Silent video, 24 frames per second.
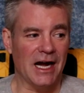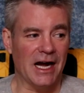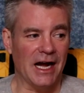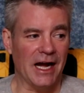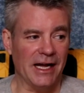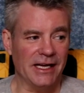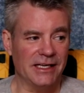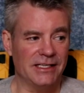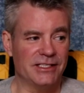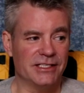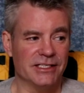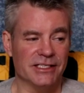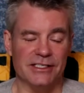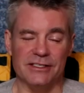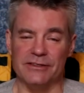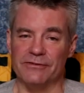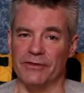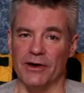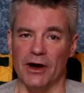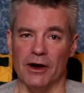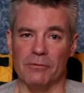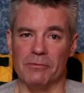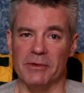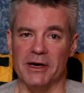I just
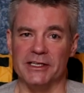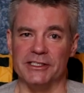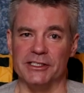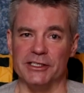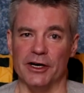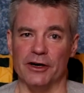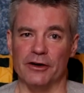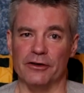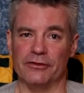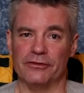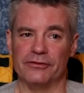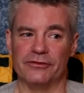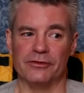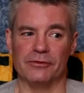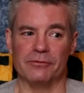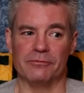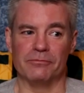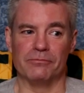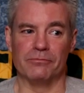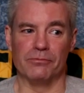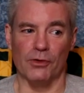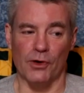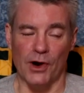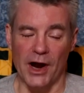found myself,
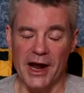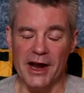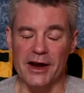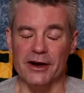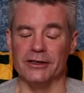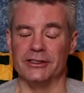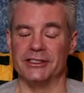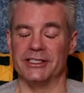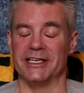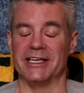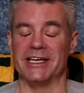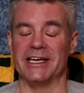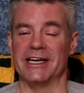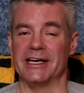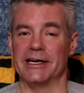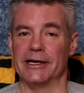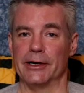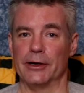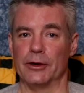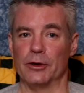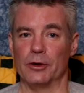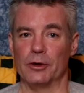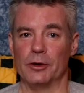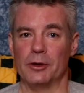prior to
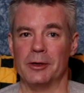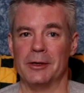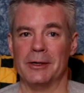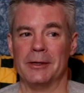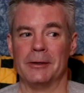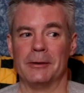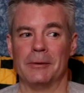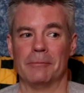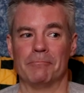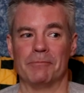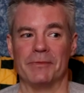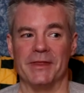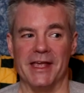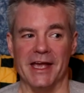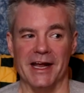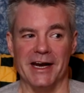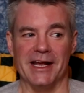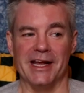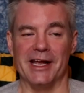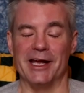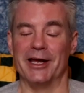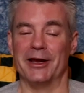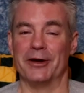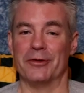keto,
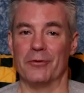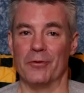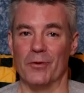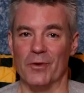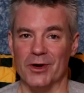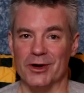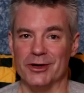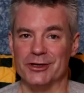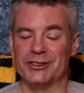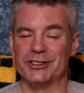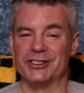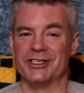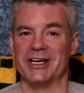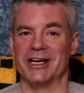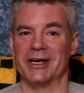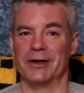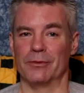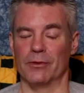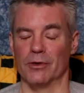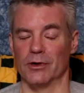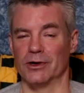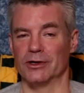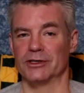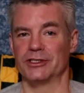getting in worse
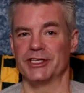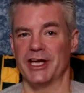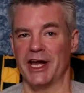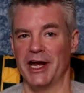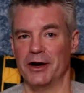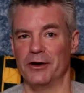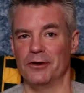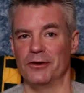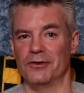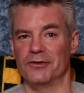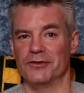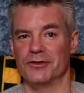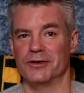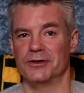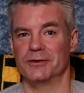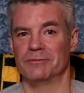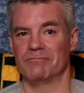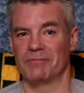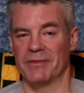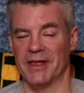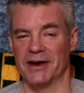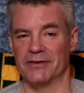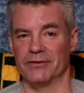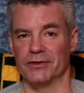and worse health
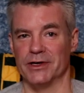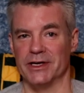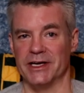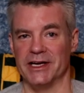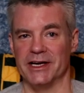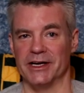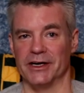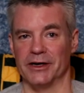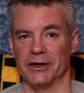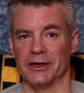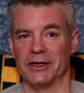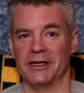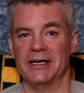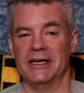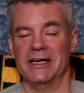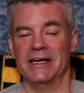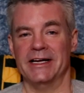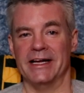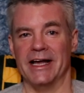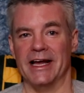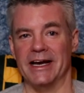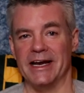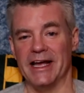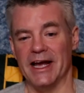every year.
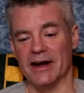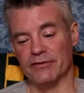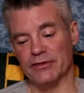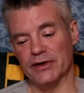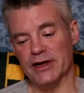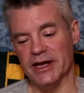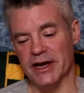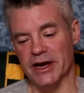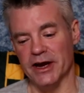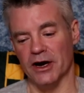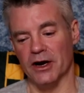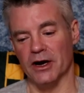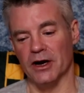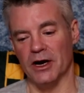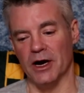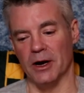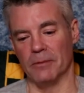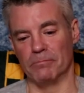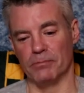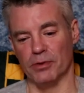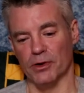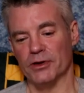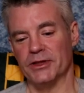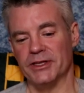And every year, a
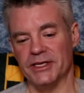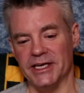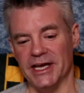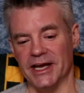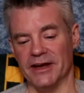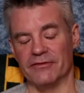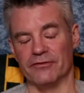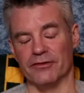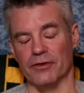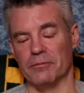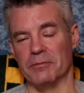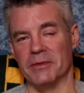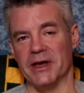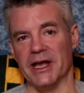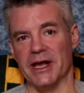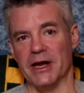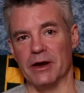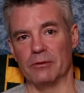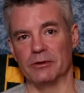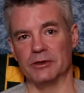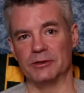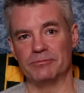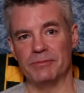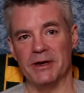birthday for
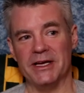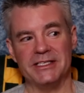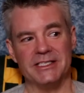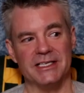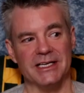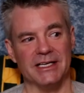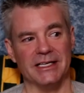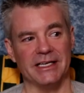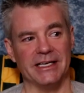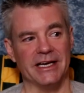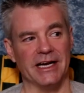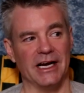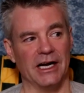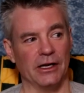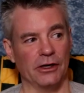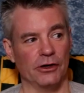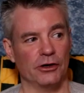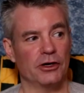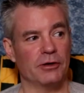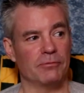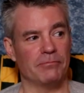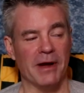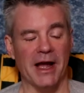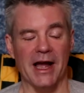me was basically a
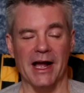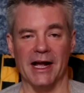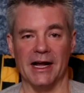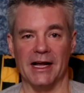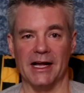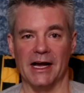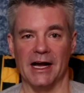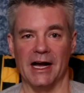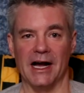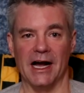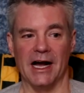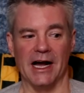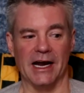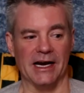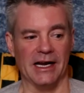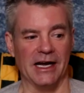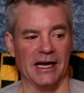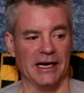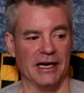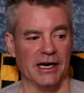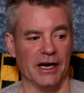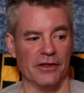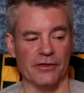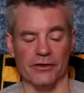look back on
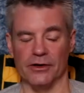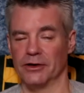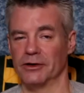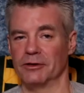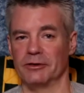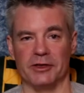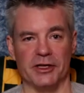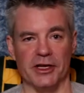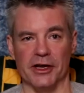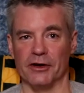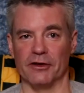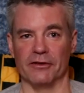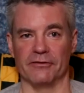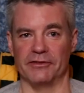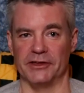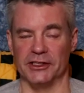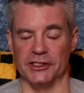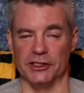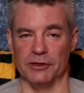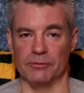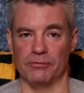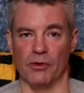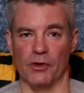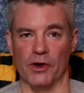another year of
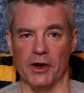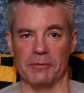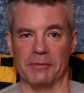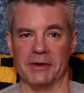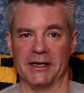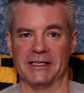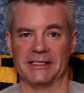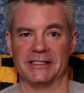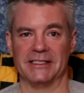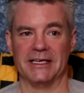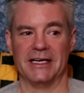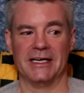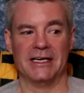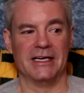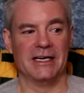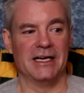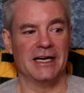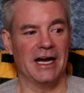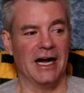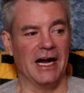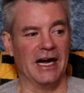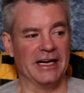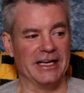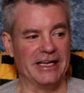disappointment.
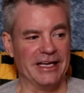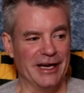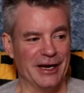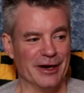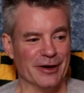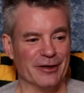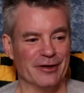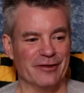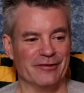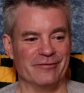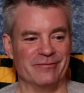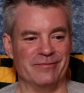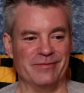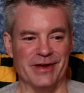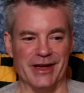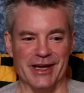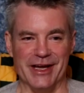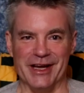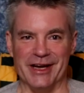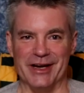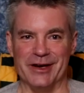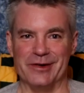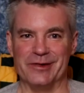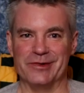A year of
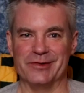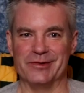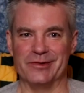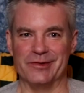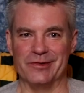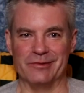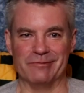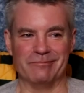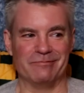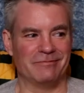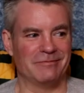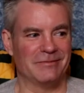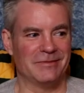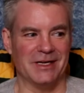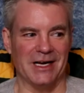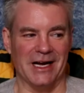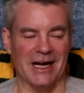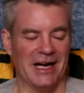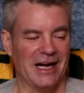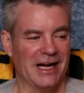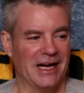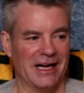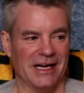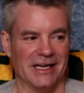being,
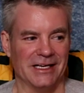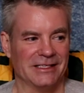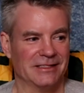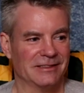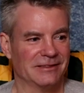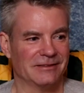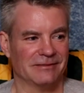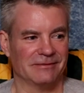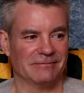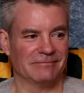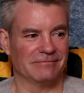one